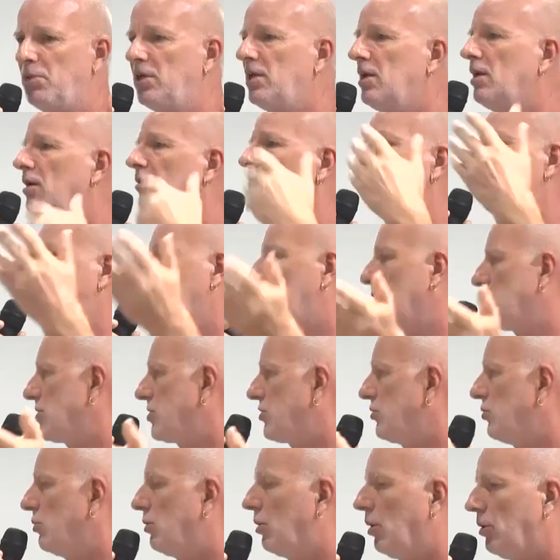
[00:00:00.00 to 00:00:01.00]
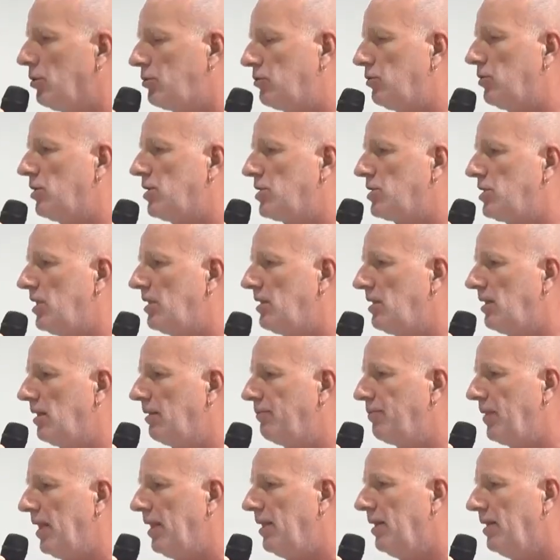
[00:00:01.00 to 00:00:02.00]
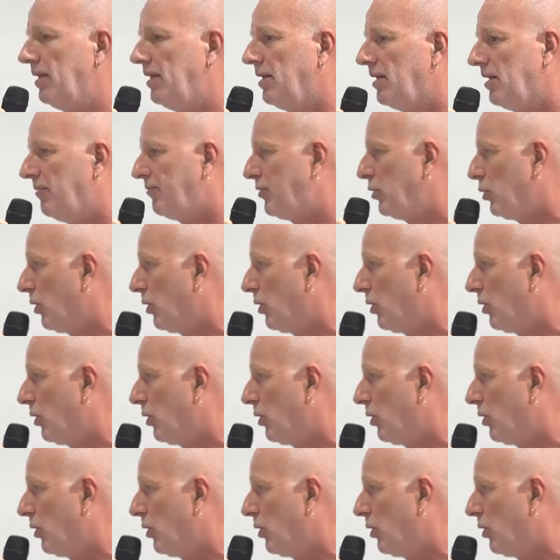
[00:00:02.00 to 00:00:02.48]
being forced to go to the city. If